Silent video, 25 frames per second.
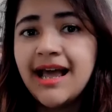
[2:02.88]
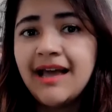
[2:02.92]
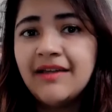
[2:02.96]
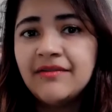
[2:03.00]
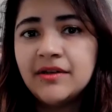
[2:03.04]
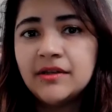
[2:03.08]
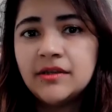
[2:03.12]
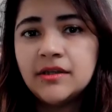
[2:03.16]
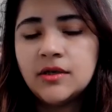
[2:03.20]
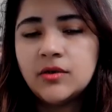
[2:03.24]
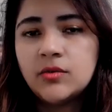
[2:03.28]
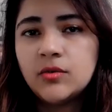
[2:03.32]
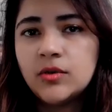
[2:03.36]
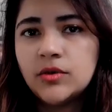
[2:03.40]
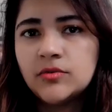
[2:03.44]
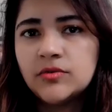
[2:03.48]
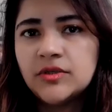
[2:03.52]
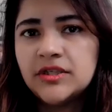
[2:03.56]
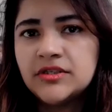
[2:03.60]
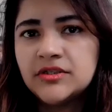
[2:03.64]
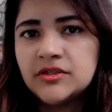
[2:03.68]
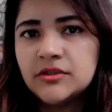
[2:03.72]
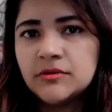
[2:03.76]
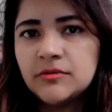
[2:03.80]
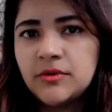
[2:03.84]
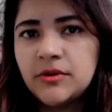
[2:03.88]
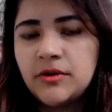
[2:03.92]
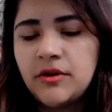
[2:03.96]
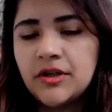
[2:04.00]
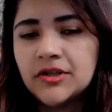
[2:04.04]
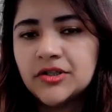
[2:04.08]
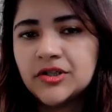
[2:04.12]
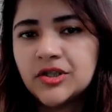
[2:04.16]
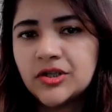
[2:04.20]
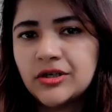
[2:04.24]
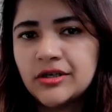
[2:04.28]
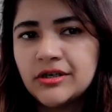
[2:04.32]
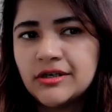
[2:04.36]
and that there were reasonable
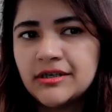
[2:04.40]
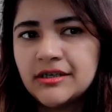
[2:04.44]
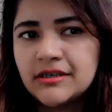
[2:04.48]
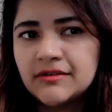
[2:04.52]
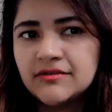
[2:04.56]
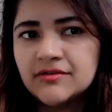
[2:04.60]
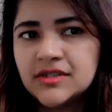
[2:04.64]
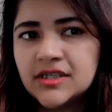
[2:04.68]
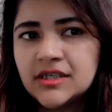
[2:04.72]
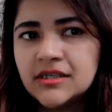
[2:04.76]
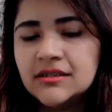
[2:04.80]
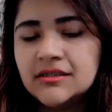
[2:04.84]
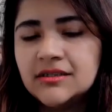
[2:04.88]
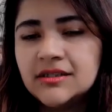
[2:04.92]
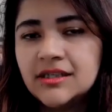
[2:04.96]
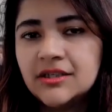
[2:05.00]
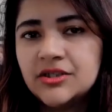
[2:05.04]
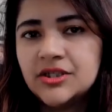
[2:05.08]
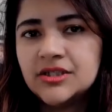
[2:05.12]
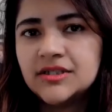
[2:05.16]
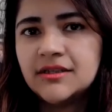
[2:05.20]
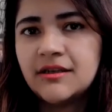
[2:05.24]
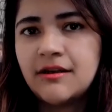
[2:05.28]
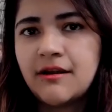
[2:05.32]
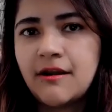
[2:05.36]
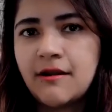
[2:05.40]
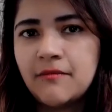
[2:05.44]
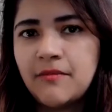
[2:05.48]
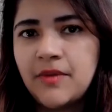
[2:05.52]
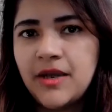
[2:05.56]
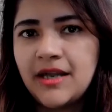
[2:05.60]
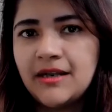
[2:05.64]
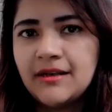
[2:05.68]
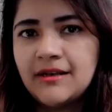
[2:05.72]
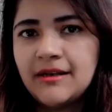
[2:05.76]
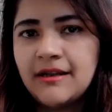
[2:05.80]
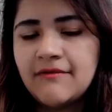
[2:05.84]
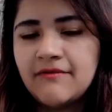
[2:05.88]
alternatives, such as an
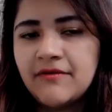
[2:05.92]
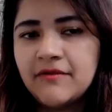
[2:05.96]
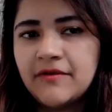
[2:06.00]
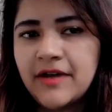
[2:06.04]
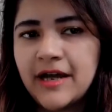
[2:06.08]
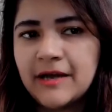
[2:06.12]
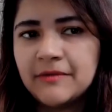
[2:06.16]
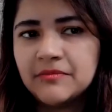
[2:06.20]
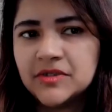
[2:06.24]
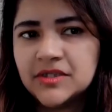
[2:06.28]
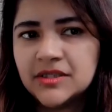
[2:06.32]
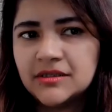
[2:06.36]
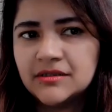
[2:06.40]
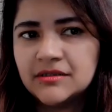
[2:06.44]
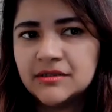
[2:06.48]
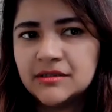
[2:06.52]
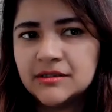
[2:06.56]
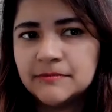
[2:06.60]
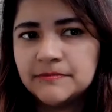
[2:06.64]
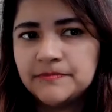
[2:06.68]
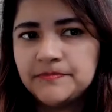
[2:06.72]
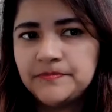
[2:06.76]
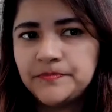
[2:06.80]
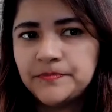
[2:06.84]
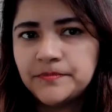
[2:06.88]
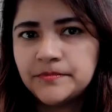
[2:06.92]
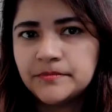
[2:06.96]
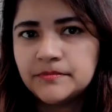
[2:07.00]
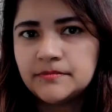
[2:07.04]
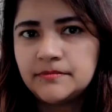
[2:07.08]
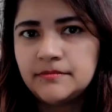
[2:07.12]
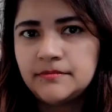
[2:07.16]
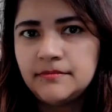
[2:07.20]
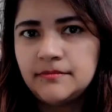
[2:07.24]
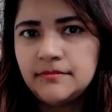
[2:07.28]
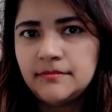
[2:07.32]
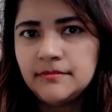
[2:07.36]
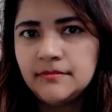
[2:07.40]
unpaid leave of absence.
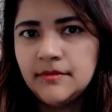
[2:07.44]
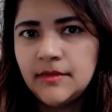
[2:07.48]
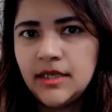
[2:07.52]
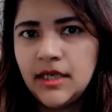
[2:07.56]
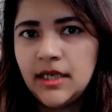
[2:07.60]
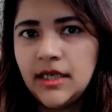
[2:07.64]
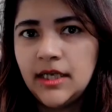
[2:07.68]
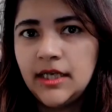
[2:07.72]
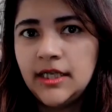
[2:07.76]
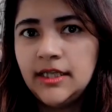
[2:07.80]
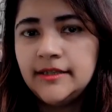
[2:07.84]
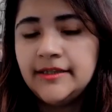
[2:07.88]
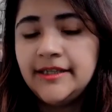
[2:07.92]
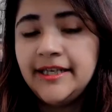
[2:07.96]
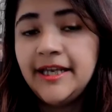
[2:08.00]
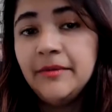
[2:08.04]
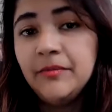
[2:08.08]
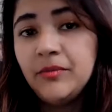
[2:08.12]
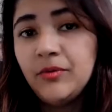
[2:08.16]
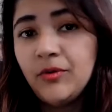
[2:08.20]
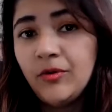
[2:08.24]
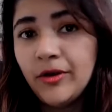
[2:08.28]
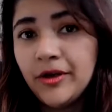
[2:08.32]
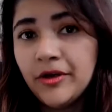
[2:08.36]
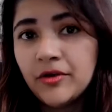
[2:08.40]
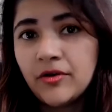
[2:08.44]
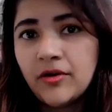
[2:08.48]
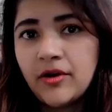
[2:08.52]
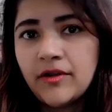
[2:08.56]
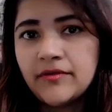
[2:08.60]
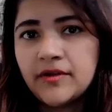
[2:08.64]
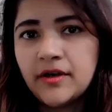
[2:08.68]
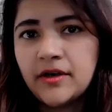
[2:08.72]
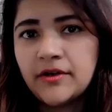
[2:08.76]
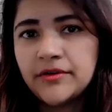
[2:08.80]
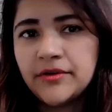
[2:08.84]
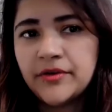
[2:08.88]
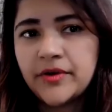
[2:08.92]
The employer, on
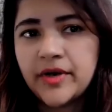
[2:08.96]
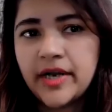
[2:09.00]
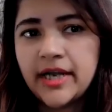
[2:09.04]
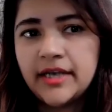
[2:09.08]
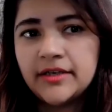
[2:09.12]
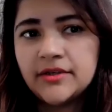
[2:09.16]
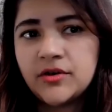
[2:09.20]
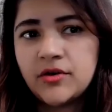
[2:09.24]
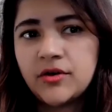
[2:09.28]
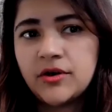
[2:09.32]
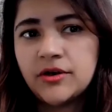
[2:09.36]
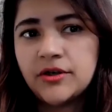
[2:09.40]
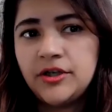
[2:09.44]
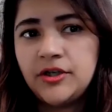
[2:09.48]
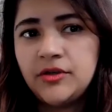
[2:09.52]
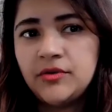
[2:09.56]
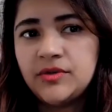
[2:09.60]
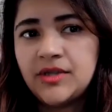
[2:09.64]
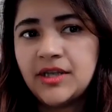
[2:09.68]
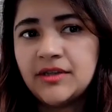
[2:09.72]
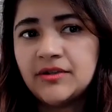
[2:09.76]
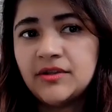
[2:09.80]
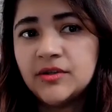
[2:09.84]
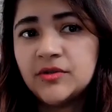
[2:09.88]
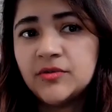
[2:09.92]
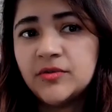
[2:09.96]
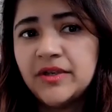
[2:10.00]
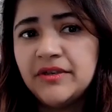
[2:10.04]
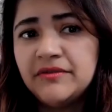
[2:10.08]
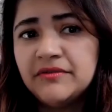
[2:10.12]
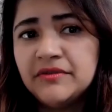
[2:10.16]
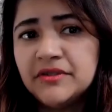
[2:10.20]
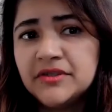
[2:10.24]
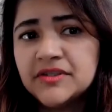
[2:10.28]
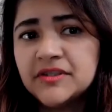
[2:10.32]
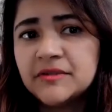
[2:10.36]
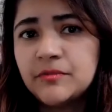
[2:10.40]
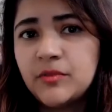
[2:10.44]
the other hand, argued that the
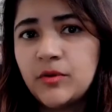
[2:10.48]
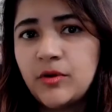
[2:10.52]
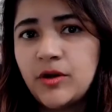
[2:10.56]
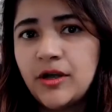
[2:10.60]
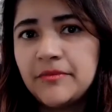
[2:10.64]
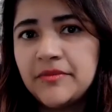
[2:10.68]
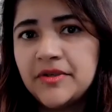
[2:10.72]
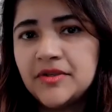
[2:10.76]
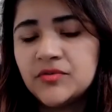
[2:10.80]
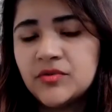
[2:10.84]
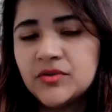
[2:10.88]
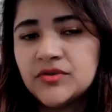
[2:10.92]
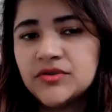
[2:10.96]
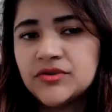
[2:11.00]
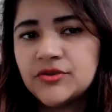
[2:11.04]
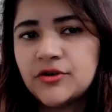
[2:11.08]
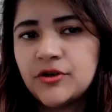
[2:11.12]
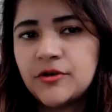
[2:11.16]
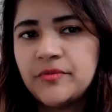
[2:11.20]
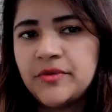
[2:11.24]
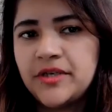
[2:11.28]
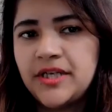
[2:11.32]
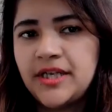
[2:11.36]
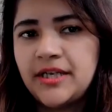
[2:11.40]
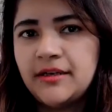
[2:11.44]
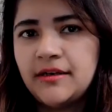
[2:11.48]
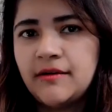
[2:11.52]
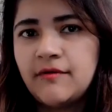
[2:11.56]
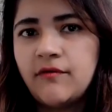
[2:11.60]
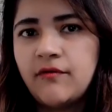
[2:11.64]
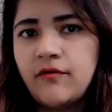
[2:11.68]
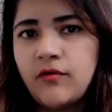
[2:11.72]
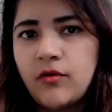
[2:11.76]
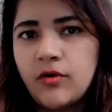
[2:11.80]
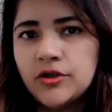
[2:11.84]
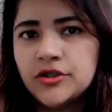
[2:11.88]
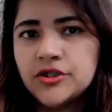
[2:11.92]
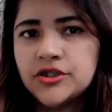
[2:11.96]
griever's employment was terminated
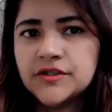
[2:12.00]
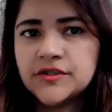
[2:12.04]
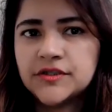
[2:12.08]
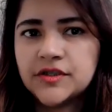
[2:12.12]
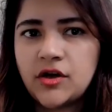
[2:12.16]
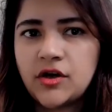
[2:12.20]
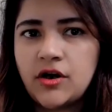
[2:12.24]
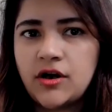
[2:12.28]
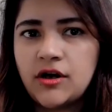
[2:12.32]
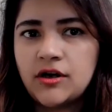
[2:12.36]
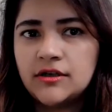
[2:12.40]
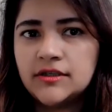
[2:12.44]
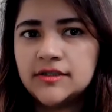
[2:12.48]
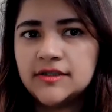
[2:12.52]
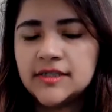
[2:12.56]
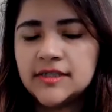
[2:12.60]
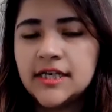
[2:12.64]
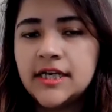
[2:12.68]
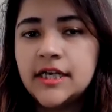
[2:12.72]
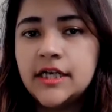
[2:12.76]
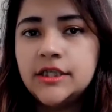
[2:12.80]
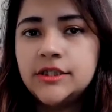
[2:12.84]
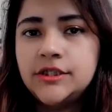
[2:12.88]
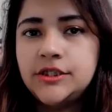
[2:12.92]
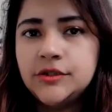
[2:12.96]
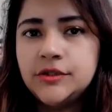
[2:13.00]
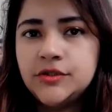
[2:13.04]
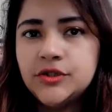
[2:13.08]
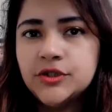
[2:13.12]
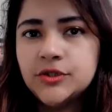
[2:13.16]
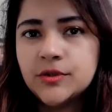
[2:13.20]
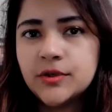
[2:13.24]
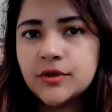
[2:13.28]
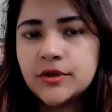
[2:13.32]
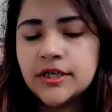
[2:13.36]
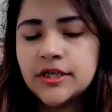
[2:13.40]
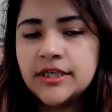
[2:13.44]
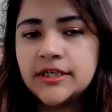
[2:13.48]
for just cause due to
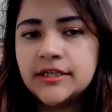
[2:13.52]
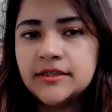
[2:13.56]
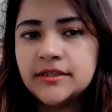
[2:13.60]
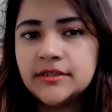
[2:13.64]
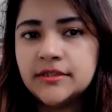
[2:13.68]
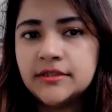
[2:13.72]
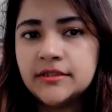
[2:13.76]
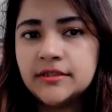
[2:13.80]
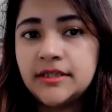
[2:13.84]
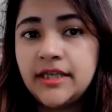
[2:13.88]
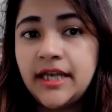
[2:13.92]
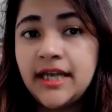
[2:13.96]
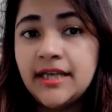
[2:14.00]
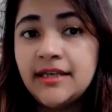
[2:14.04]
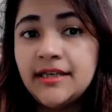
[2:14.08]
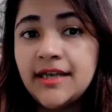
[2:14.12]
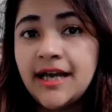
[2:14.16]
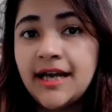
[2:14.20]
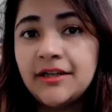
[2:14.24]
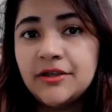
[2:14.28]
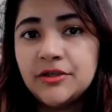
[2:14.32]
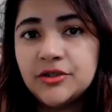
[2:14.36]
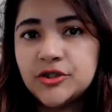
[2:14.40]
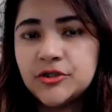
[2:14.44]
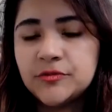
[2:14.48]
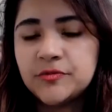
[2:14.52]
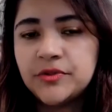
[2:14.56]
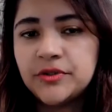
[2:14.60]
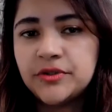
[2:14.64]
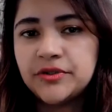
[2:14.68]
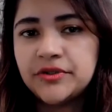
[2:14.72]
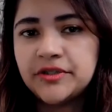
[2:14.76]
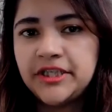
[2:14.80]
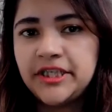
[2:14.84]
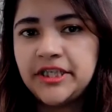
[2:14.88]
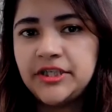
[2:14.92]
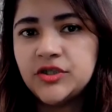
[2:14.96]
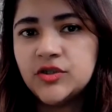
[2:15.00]
her
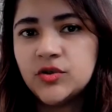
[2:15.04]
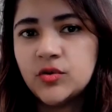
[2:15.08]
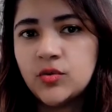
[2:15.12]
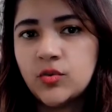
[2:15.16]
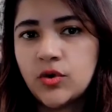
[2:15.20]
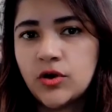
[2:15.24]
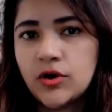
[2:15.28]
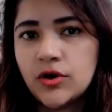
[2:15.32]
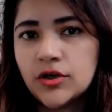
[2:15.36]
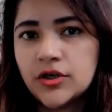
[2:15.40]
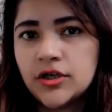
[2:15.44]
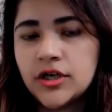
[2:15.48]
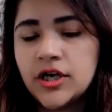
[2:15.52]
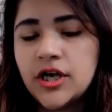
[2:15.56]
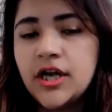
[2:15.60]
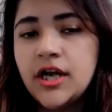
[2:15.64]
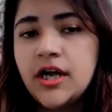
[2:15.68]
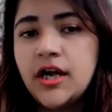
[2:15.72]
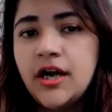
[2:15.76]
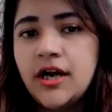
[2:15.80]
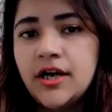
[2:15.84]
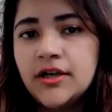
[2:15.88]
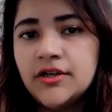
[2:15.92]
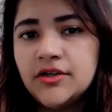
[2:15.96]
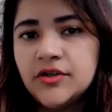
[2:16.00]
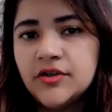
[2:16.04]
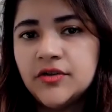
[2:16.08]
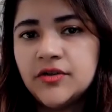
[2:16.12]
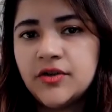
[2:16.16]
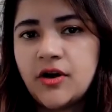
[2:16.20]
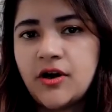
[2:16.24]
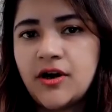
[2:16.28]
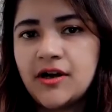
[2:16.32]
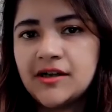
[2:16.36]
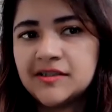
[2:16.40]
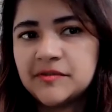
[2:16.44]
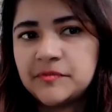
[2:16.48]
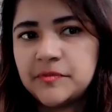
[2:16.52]
ineligibility to work under the
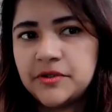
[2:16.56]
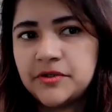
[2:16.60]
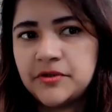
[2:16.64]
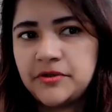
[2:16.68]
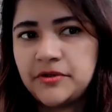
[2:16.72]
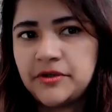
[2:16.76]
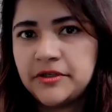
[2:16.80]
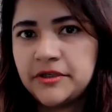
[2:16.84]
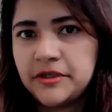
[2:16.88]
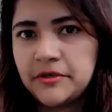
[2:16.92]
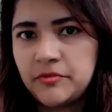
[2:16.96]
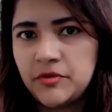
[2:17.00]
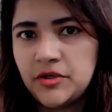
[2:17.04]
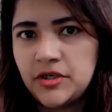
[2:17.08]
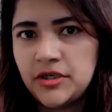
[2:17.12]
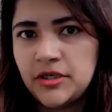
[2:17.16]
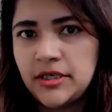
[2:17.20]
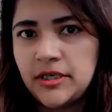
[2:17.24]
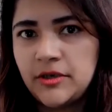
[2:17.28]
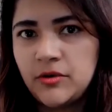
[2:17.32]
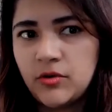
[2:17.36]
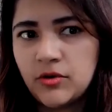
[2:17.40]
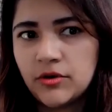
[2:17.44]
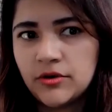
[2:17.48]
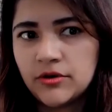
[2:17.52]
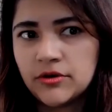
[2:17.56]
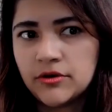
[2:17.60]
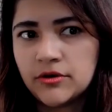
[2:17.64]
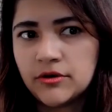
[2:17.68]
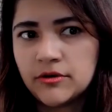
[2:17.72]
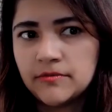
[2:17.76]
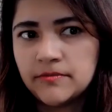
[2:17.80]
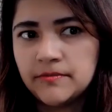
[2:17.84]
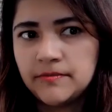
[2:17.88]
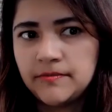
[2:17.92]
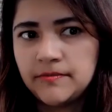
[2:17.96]
hospital and community order.